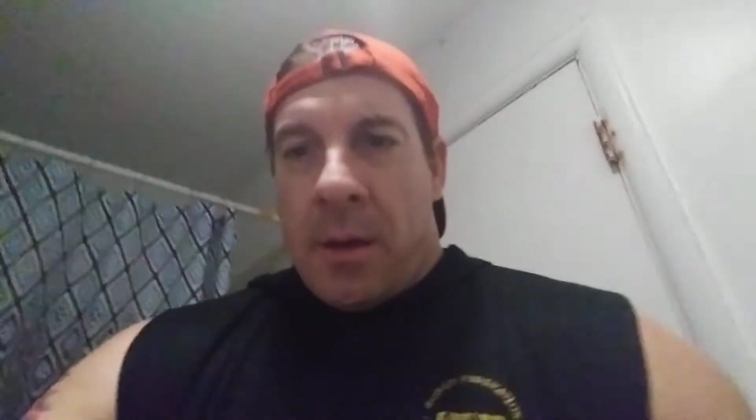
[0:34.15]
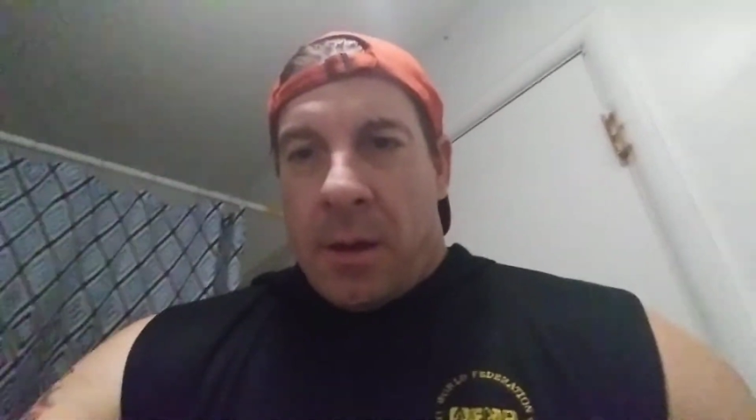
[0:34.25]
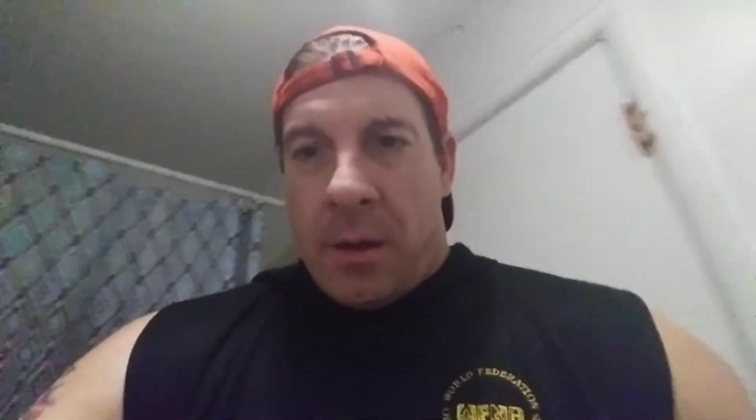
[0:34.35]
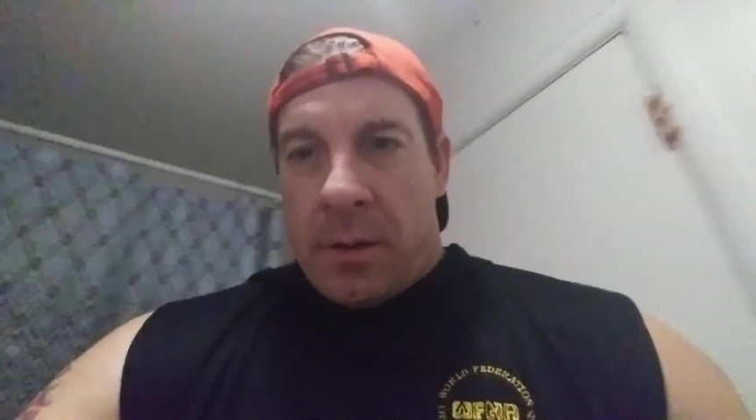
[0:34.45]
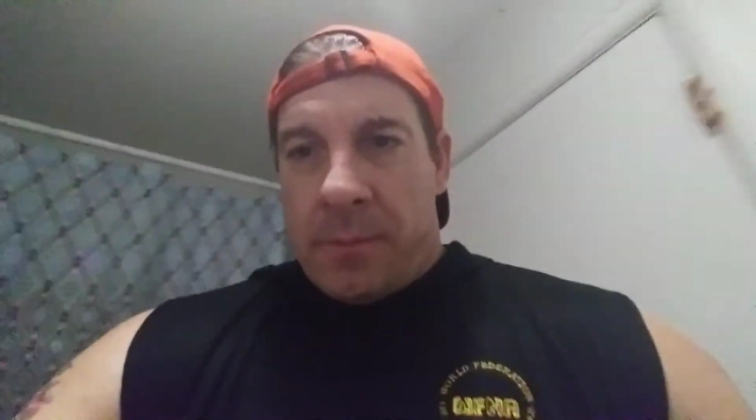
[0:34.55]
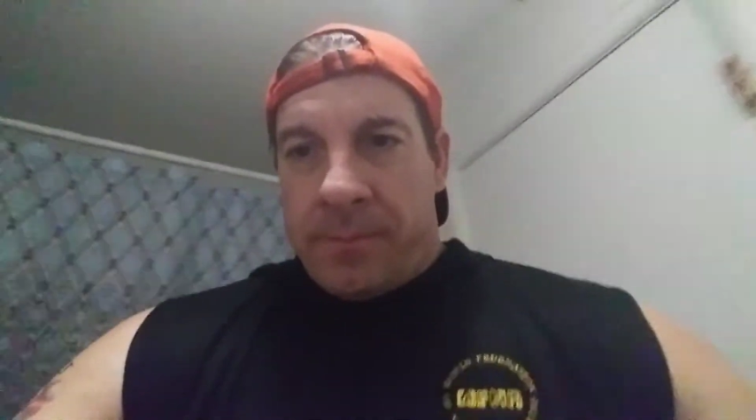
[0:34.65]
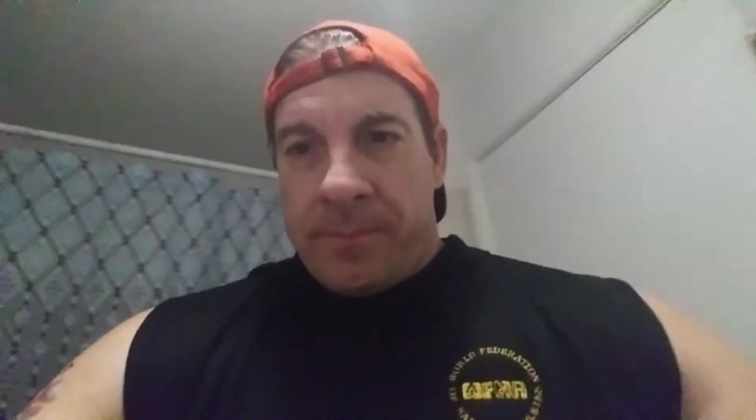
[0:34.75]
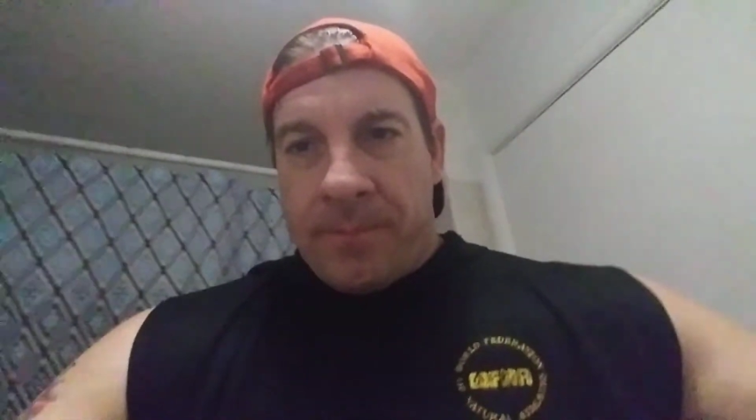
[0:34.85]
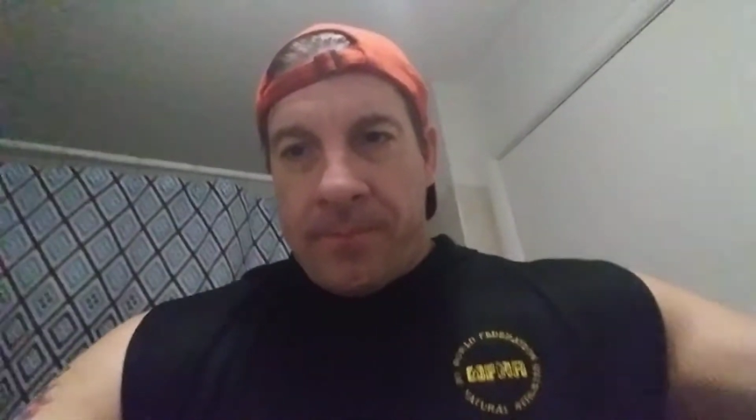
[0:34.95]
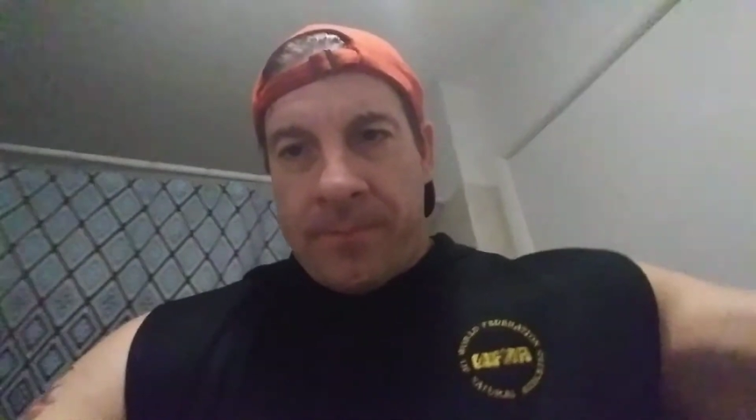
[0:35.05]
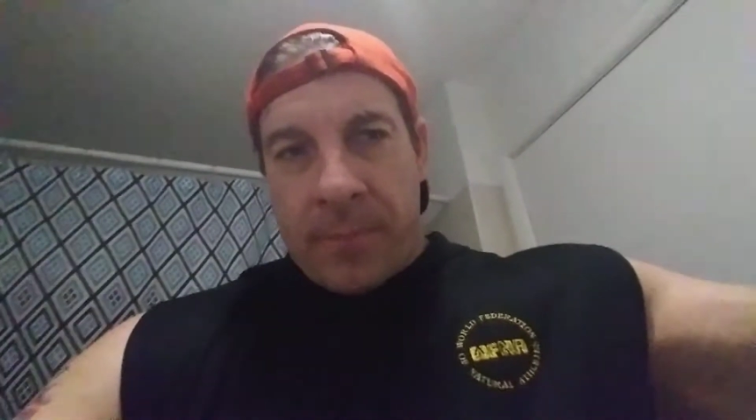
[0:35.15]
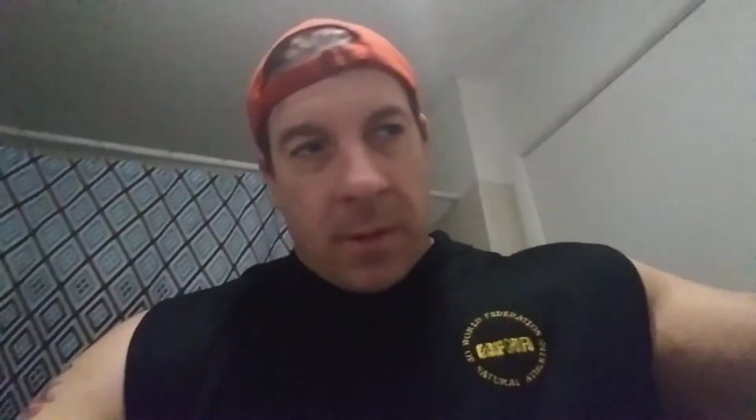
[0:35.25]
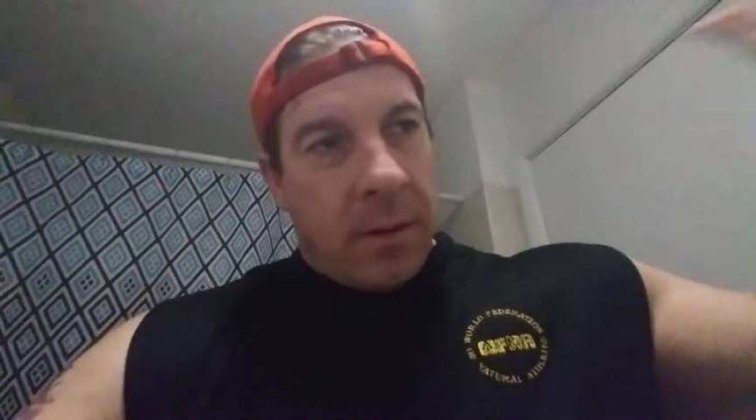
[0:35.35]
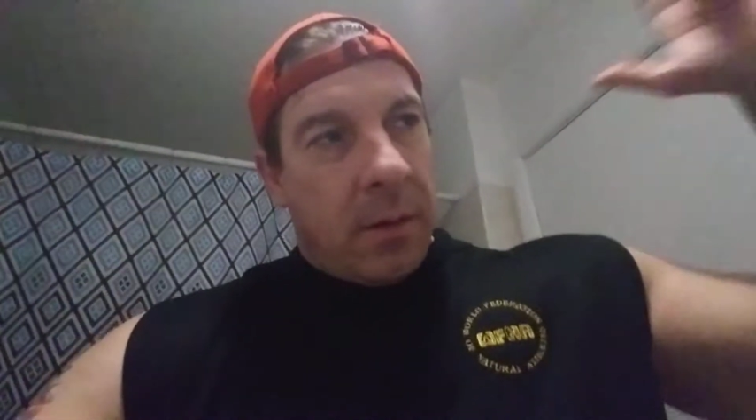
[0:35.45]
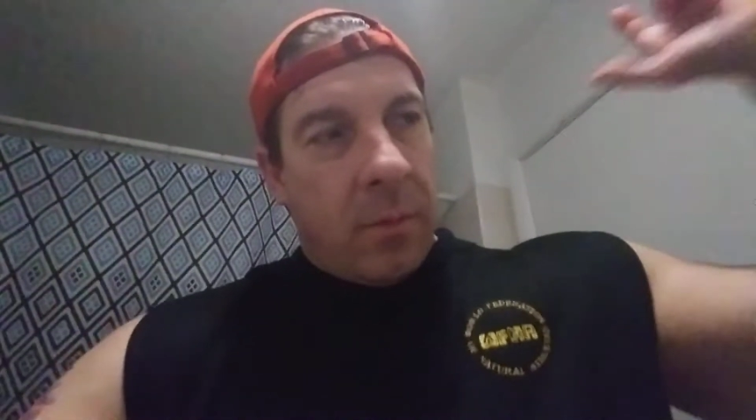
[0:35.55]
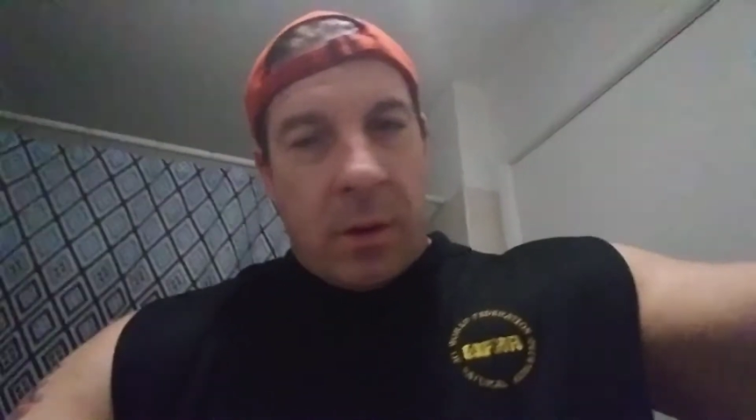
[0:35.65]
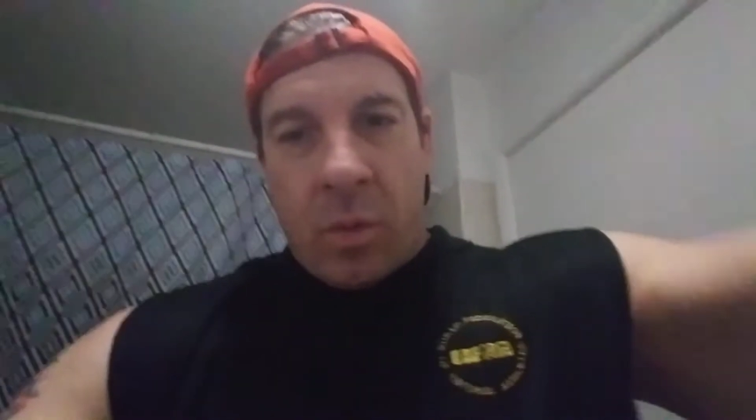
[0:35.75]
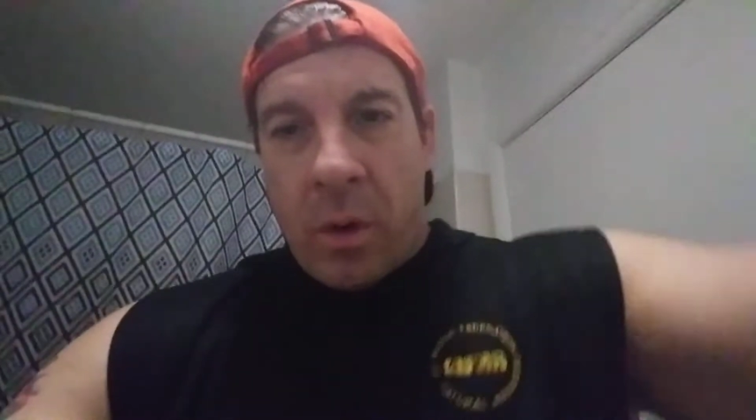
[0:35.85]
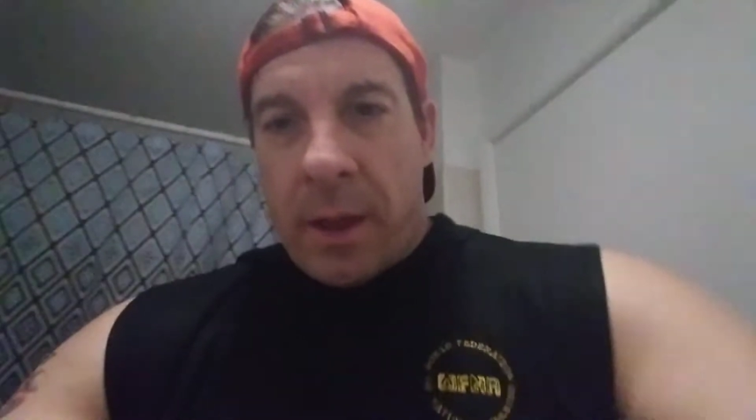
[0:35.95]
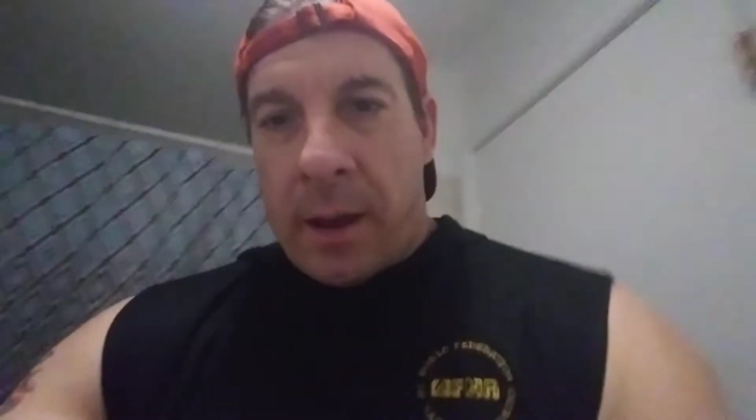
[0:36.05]
um, what do you
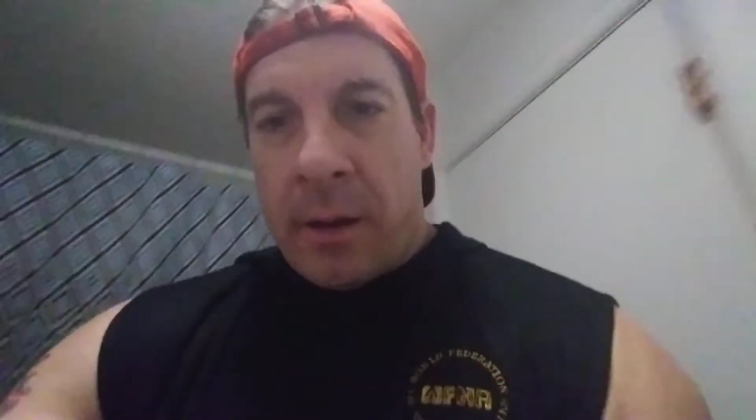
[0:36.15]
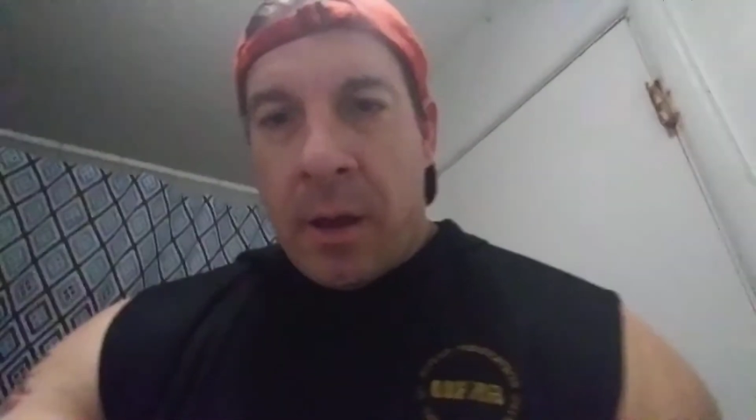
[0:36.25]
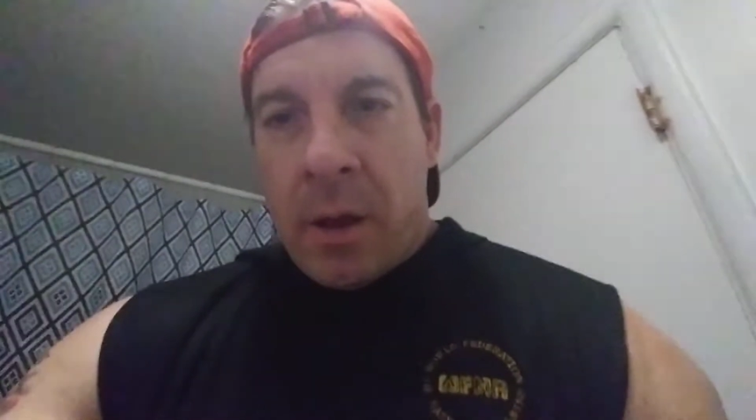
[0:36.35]
call that?